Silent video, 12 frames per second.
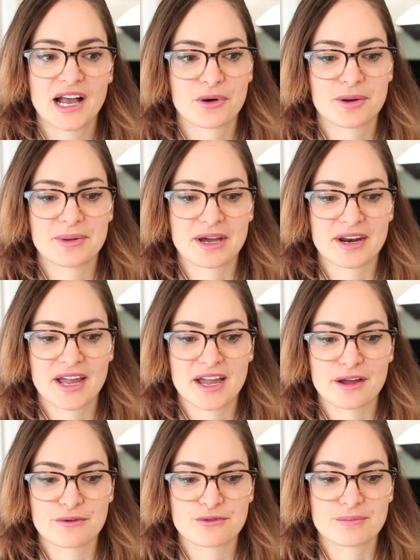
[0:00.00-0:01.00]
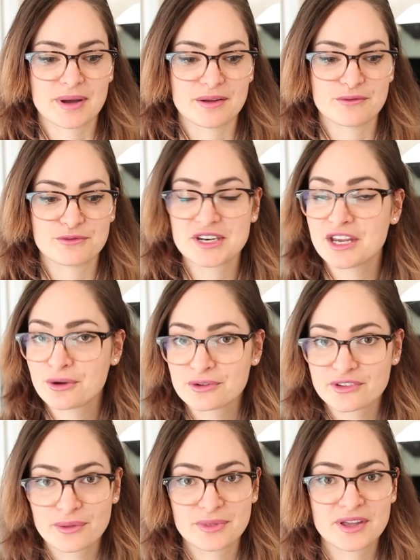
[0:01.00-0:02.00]
I want to be able to have my
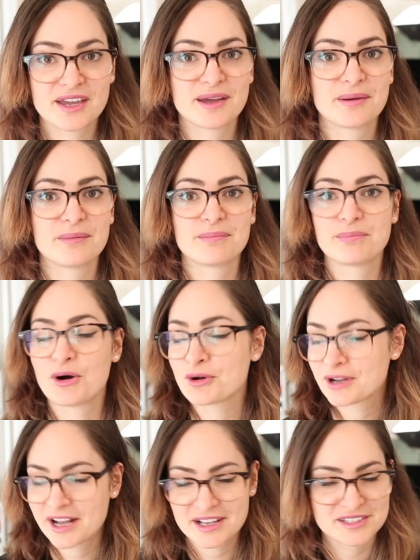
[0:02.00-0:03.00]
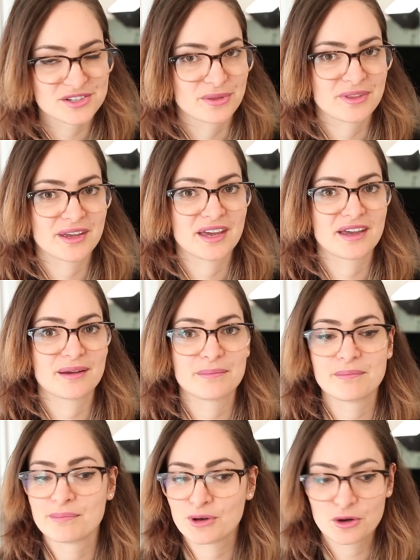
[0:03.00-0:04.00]
videos on there, podcasts on there,
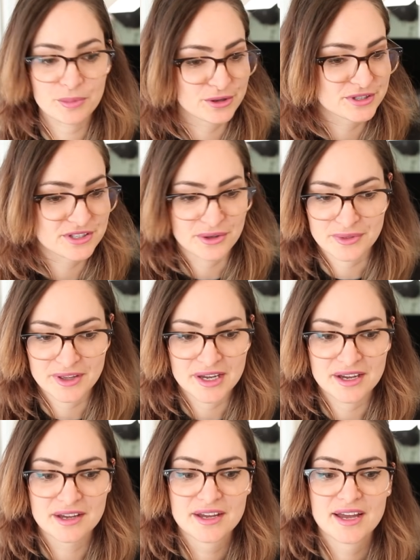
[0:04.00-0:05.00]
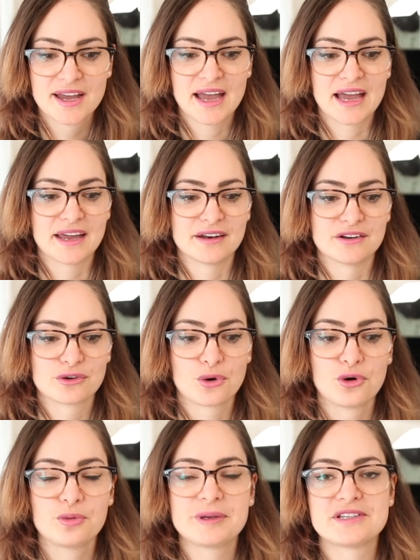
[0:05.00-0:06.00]
blog posts on there, and
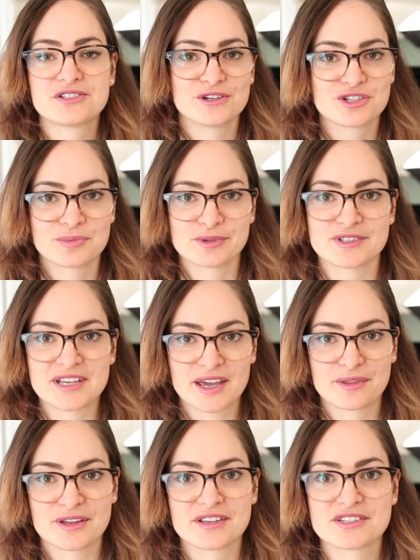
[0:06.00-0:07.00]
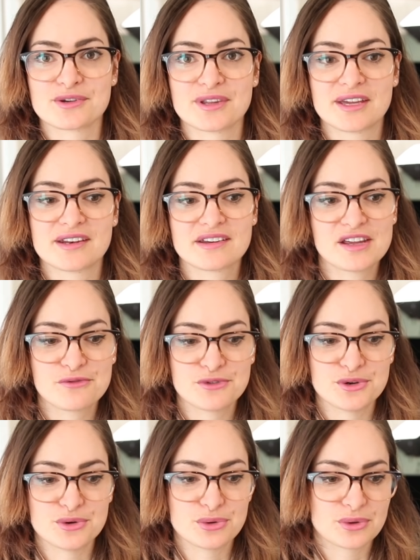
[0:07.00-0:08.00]
all be searchable together so that
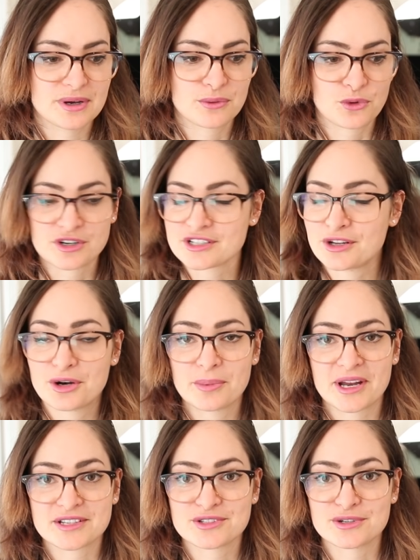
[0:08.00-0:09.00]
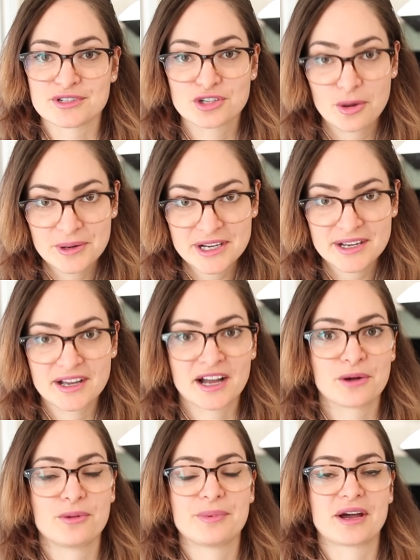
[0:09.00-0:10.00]
if you want to learn about a certain topic,
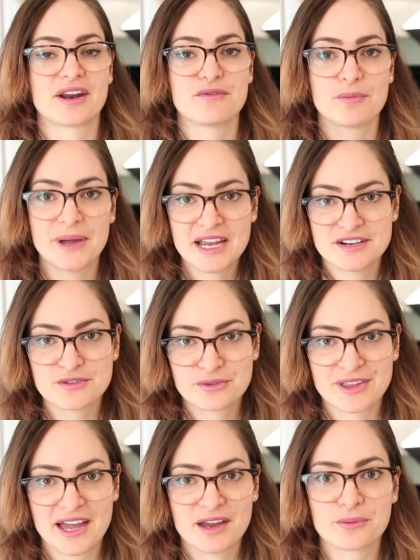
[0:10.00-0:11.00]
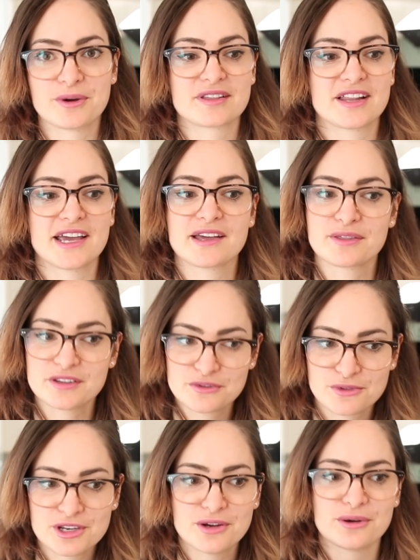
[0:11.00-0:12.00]
I will be able to have a page for that with like this
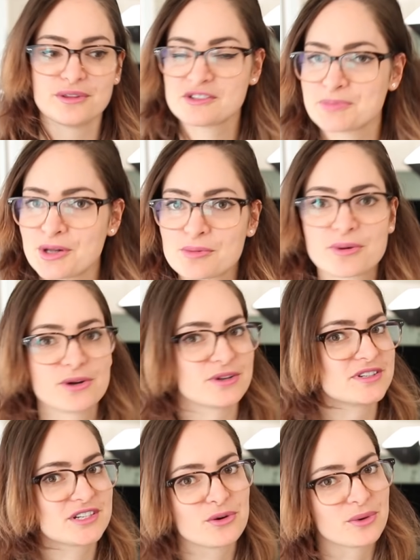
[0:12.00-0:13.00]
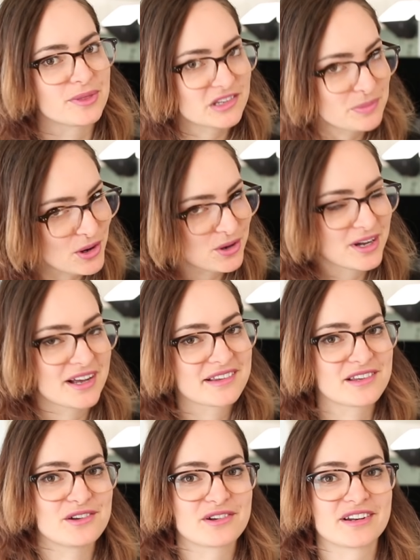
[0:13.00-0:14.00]
video, this blog post, oh, and this
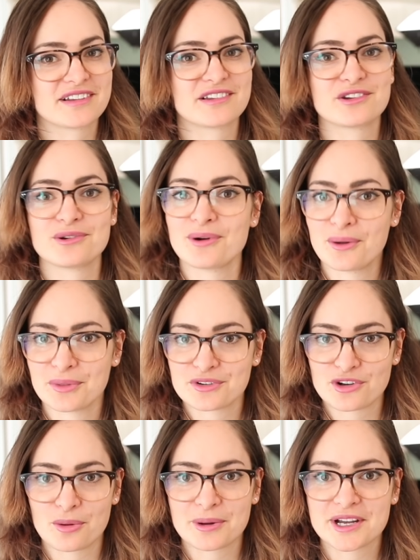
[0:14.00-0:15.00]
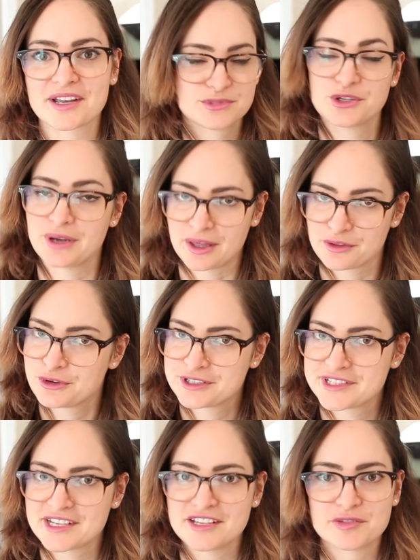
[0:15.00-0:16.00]
podcast that you should listen to on the topic. So yeah, the
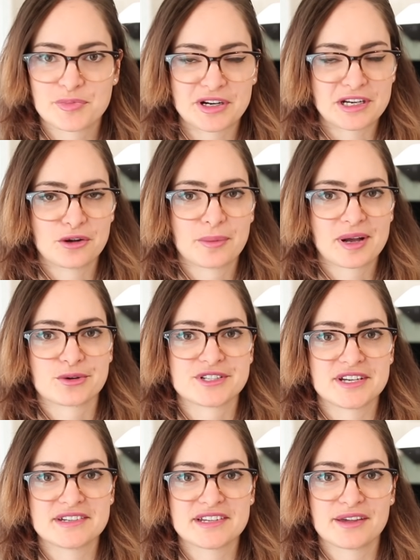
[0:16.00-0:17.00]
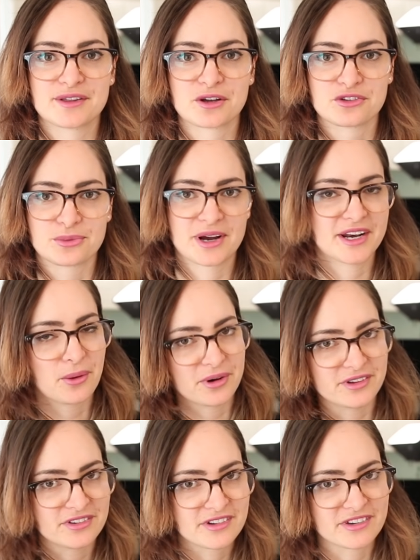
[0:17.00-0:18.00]
first thing is bringing all my content together because right now
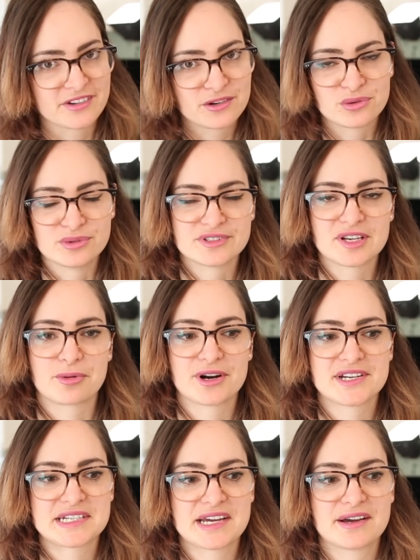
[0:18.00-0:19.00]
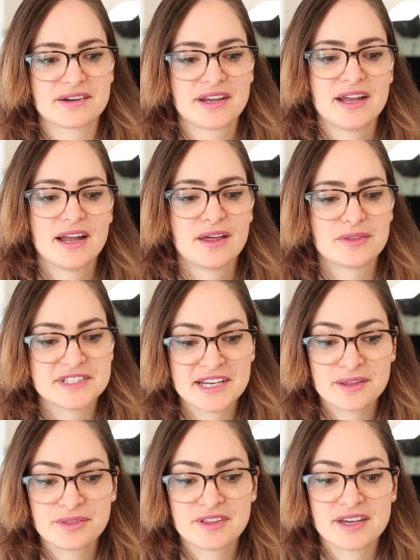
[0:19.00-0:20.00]
it is just all separated out. The
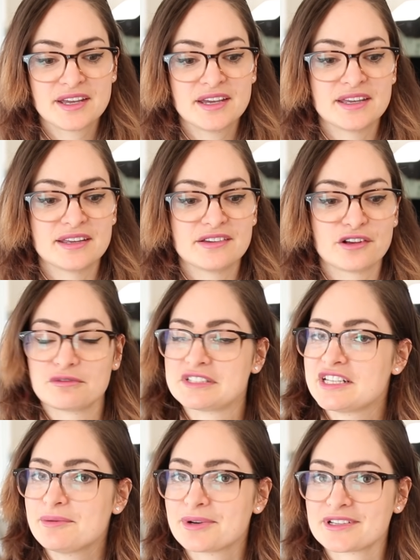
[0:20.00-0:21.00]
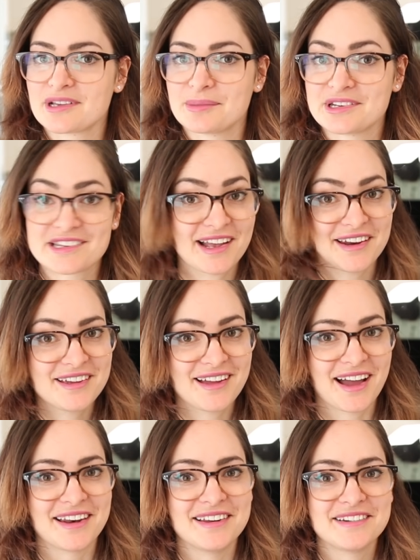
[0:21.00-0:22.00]
second thing is obviously because I'm a
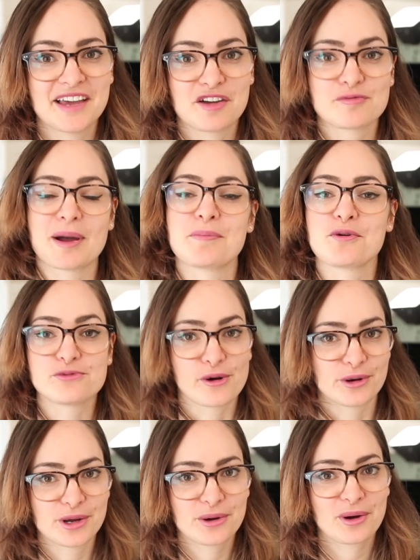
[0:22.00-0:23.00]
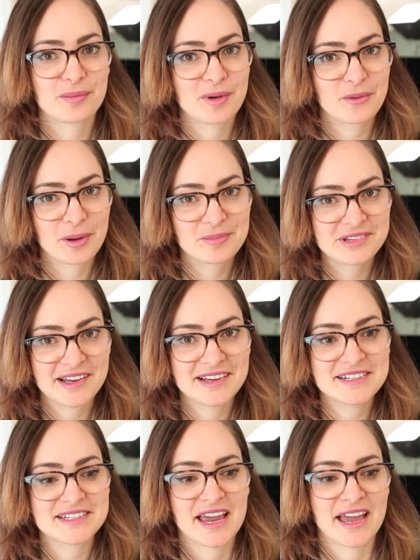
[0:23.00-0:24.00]
designer, I need to have my portfolio on my
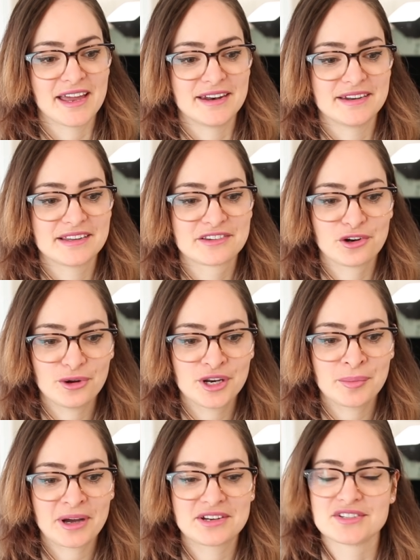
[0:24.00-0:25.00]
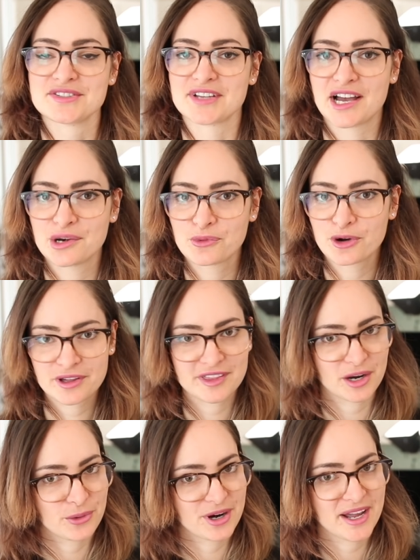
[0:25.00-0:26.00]
website. And it's not only my design work
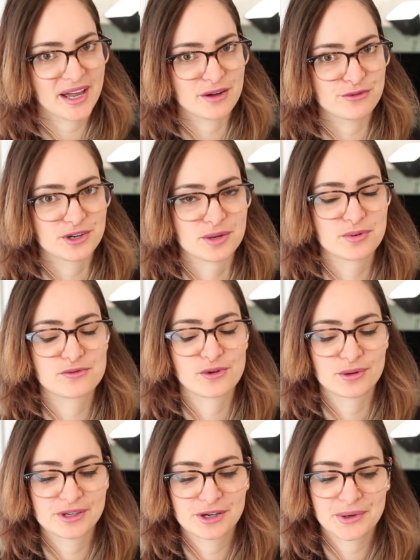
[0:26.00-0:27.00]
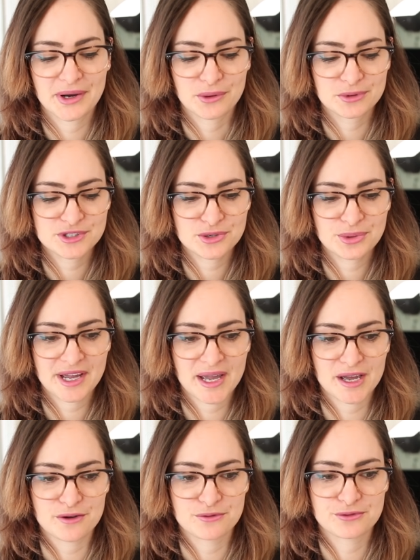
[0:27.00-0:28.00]
that I want to have in a portfolio, I also want to
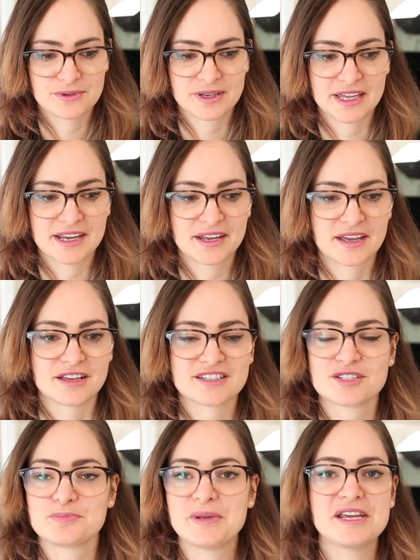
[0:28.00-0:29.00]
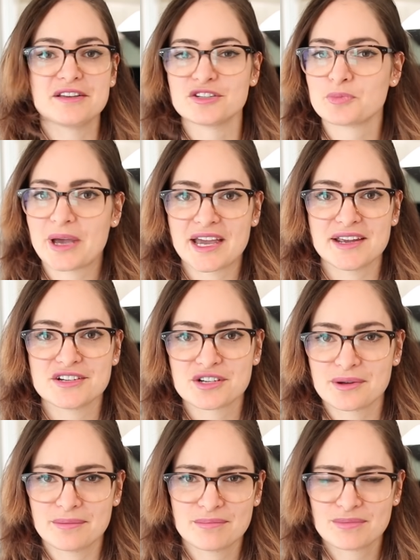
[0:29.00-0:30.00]
have like a speakers
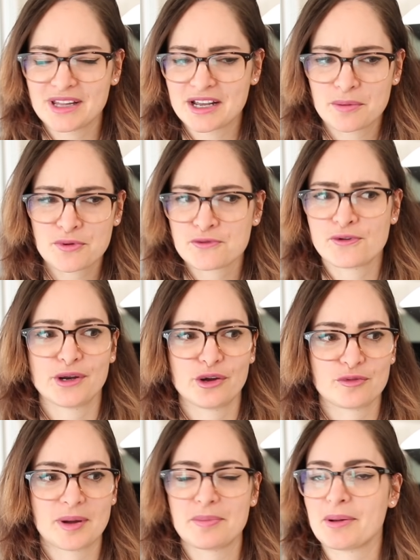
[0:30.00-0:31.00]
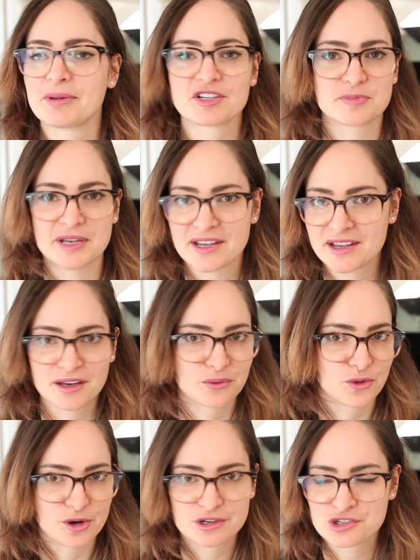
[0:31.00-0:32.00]
page, like a portfolio of my public speaking
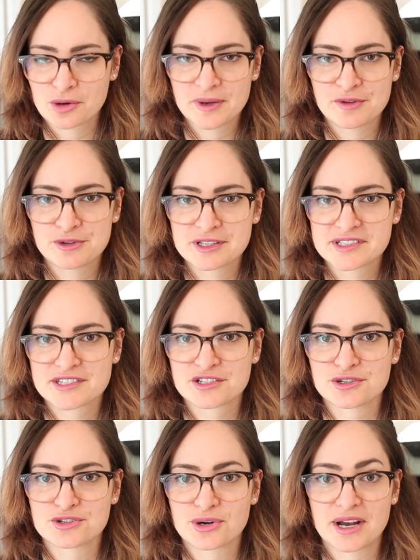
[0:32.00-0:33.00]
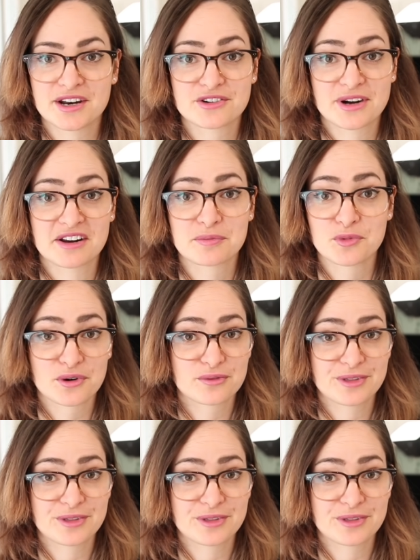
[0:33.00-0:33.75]
and workshop efforts to try and attract more